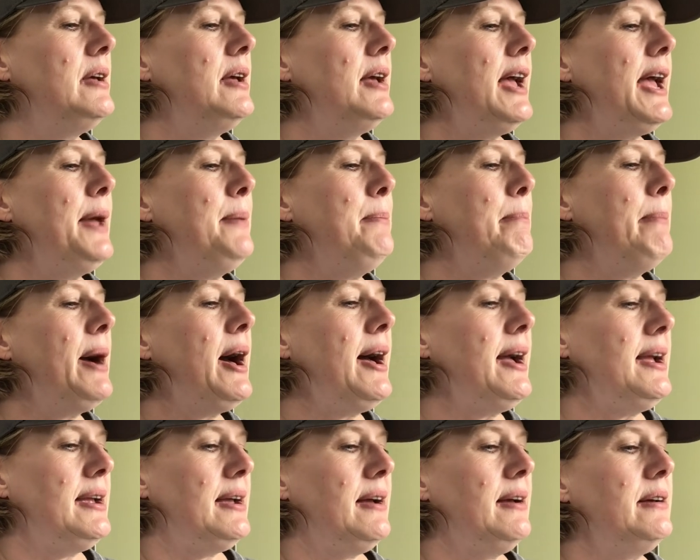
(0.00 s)
And
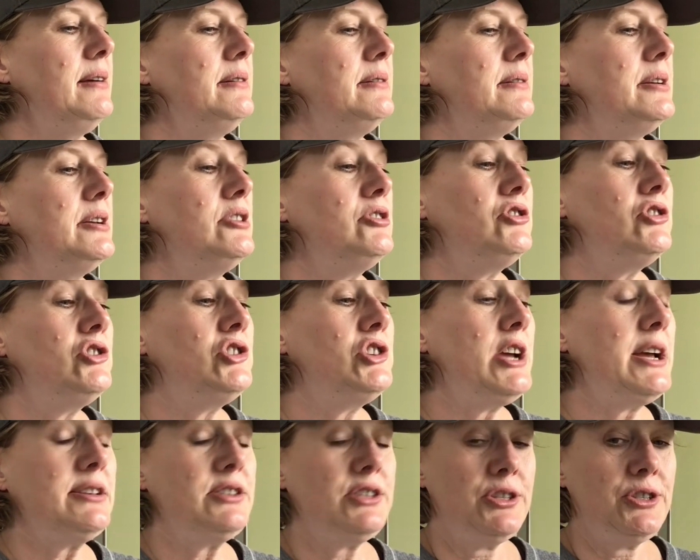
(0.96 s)
Maya
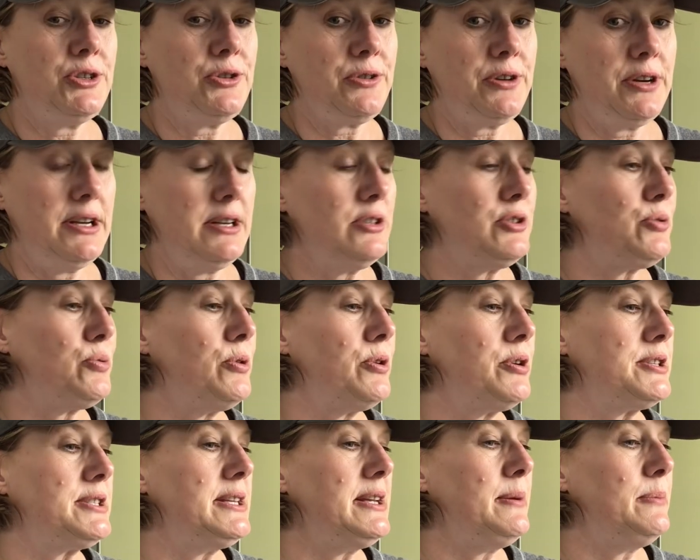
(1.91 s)
gesturing
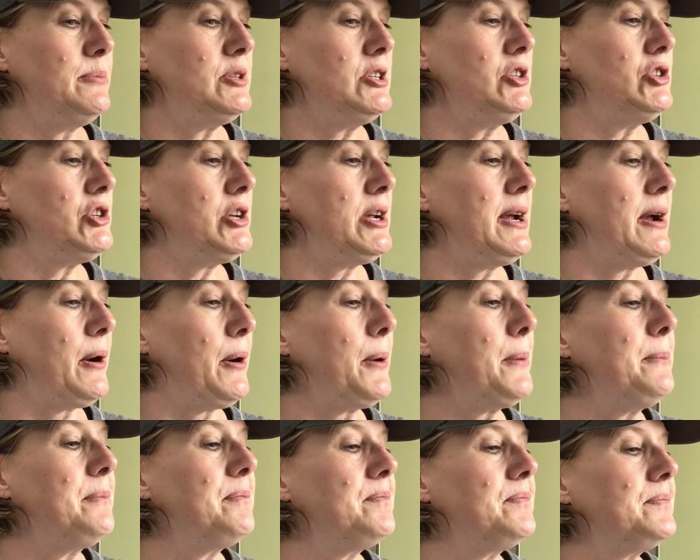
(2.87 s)
towards the empty chair.
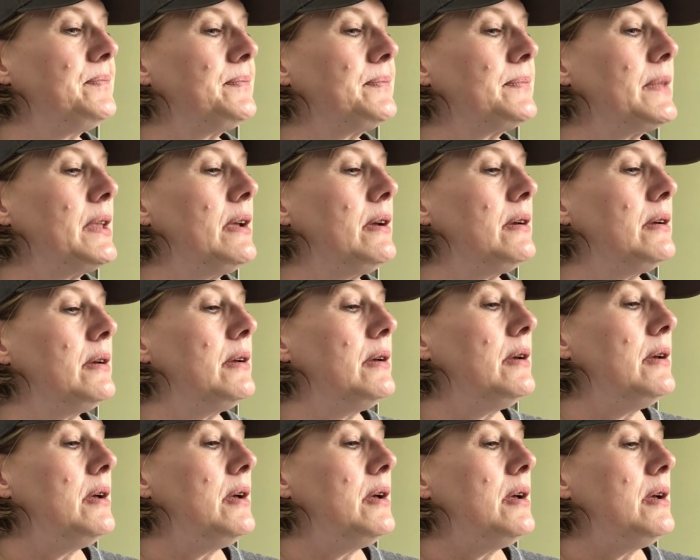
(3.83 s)

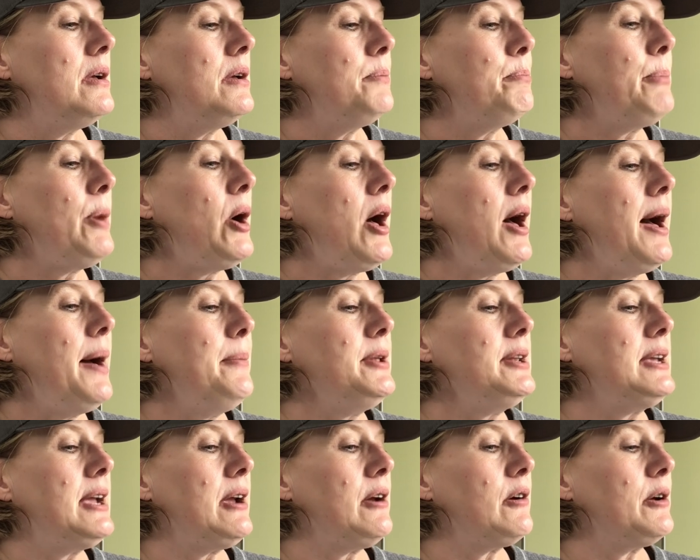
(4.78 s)
Mohammed
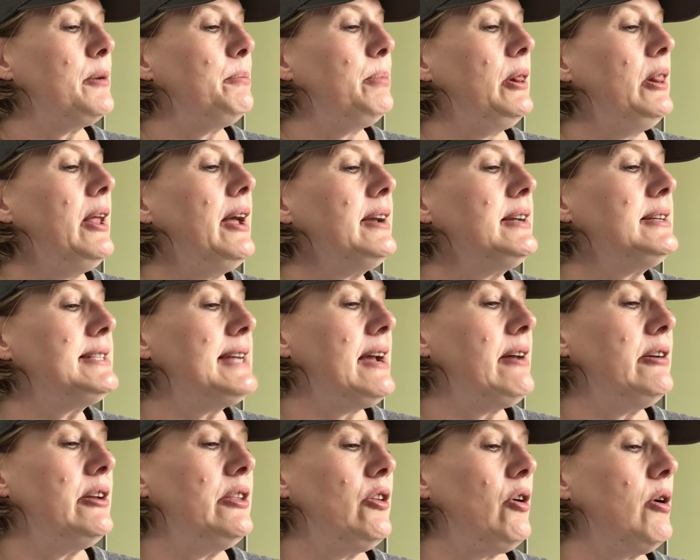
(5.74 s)
Carat plunked
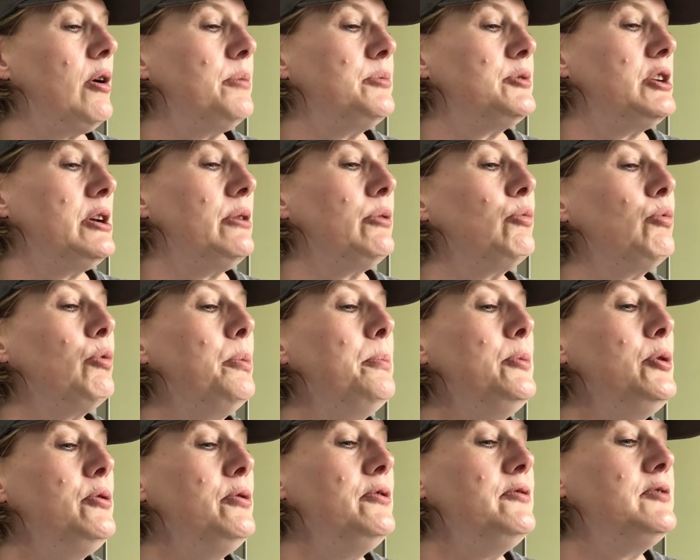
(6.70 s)
down in the armchair and
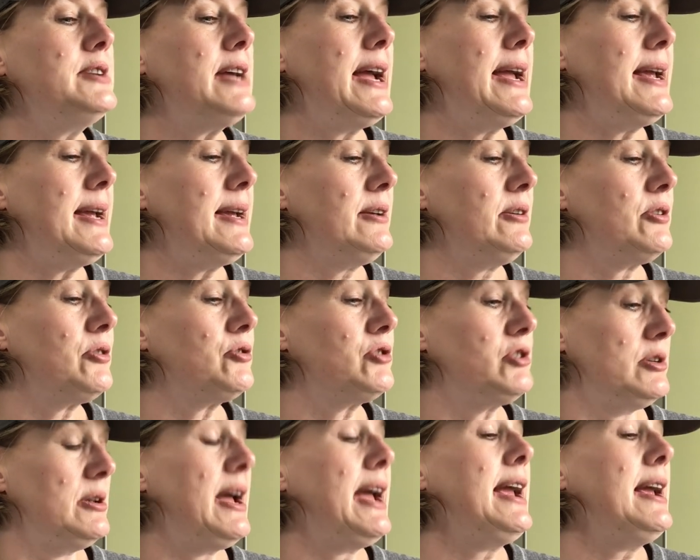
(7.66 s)
removed a
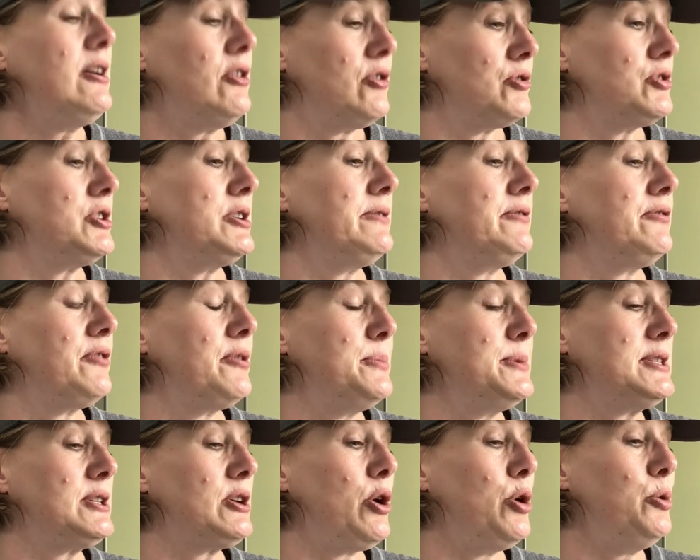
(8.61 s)
handkerchief from
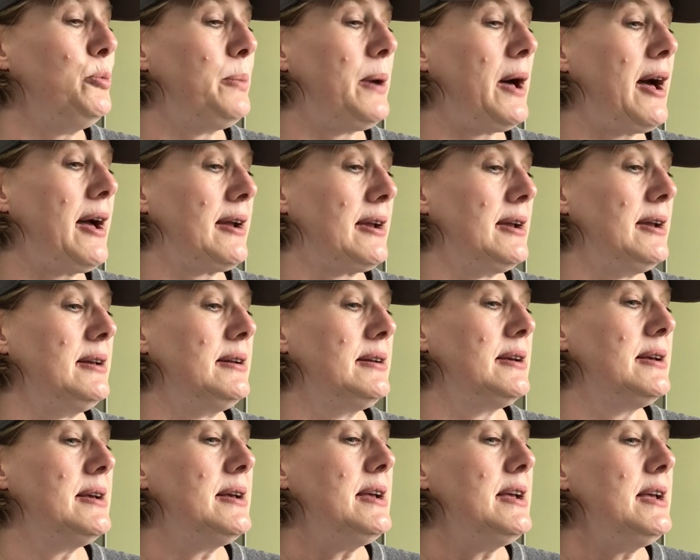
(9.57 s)
his coat pocket.
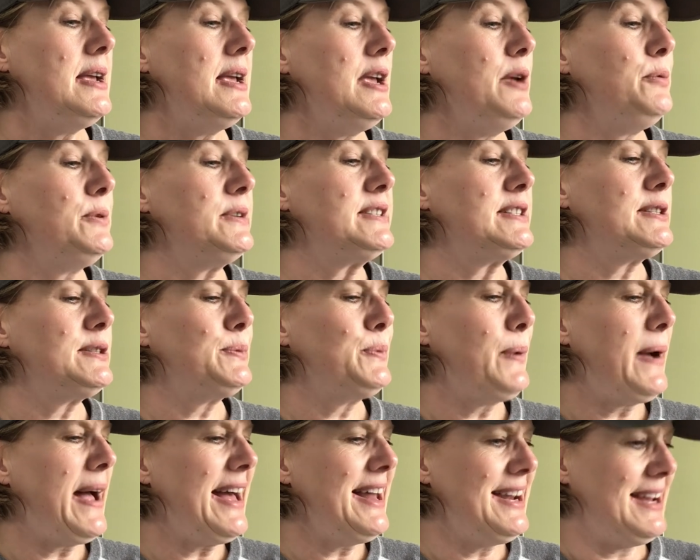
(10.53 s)
He was
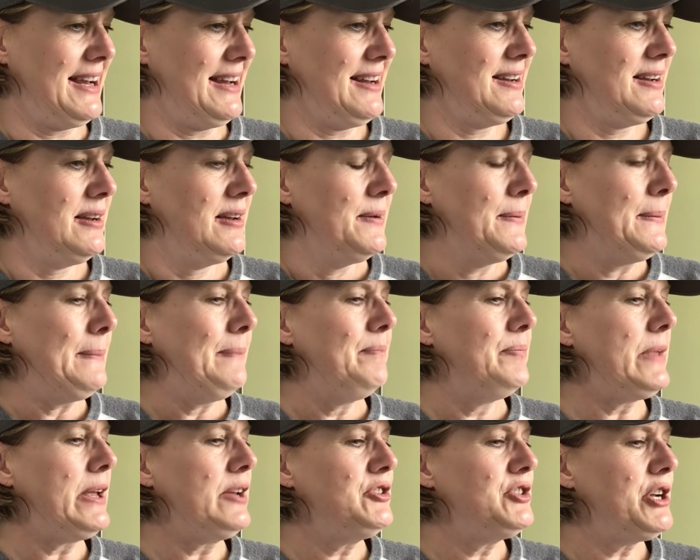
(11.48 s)
sweating,
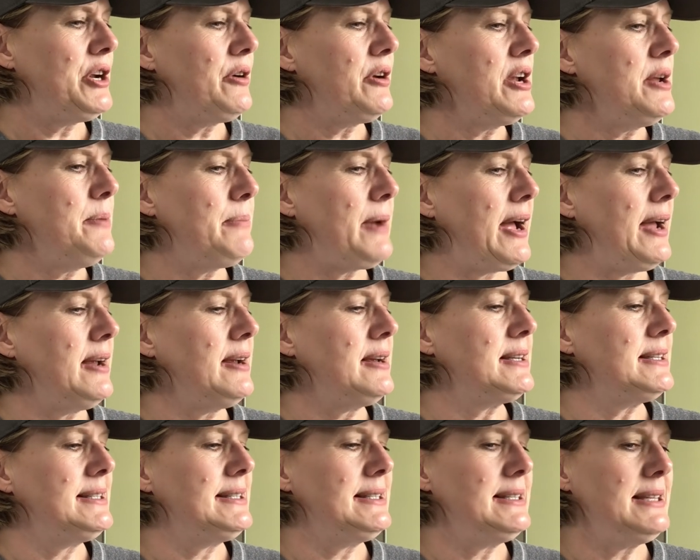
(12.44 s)
and Jerry and Maya
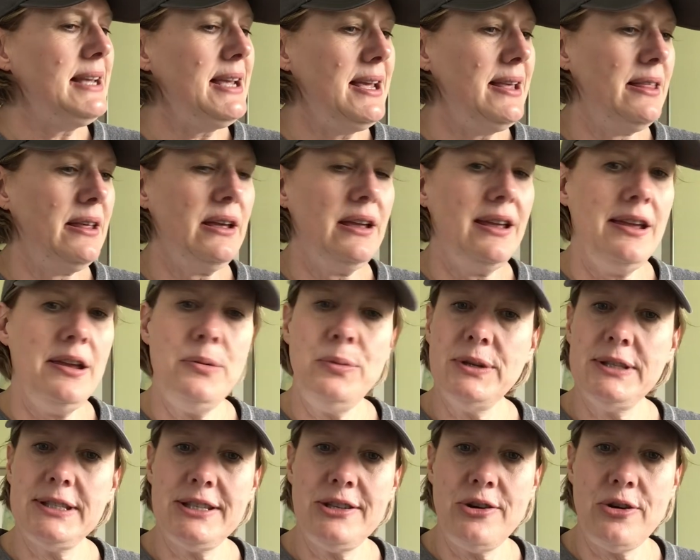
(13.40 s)
could see that he
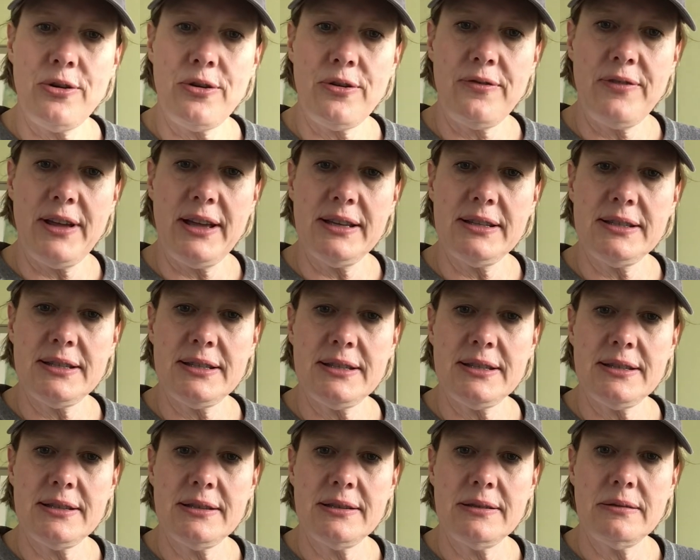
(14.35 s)
was
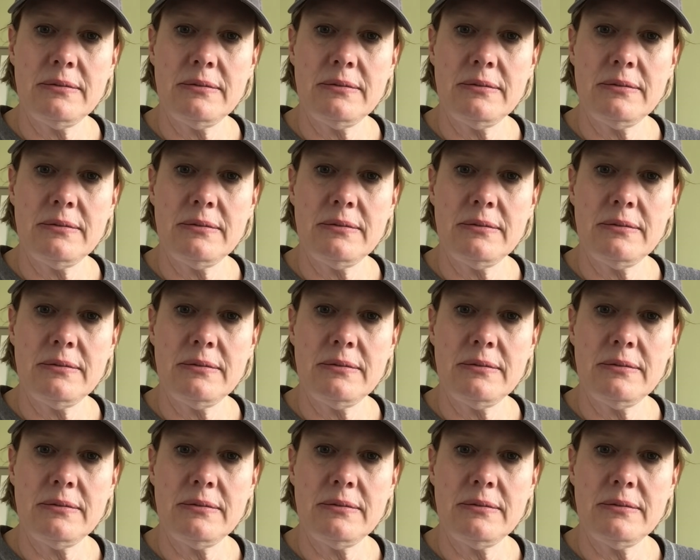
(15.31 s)
nervous.